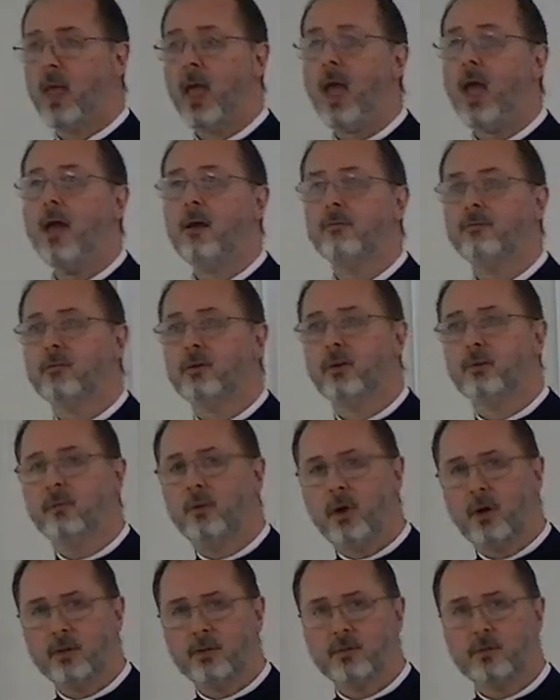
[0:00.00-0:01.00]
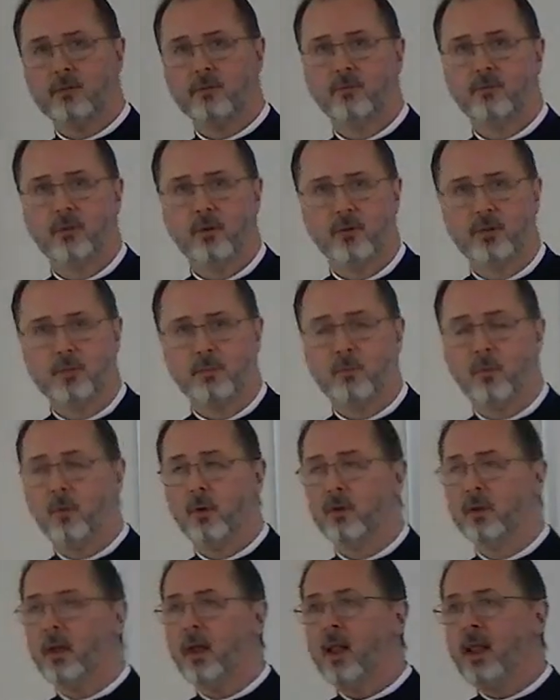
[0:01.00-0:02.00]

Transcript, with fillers: Everyone's firstborn.